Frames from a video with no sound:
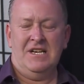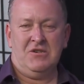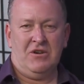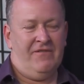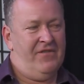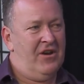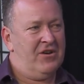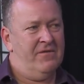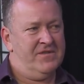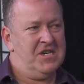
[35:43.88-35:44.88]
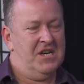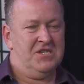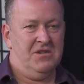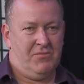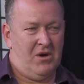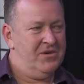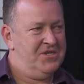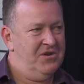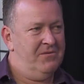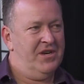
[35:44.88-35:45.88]
Sounds like a phone conversation that probably
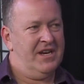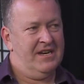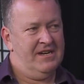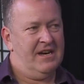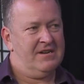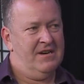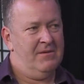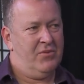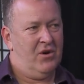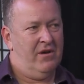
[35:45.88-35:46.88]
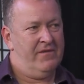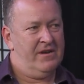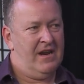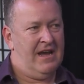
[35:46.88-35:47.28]
should have been conducted in private.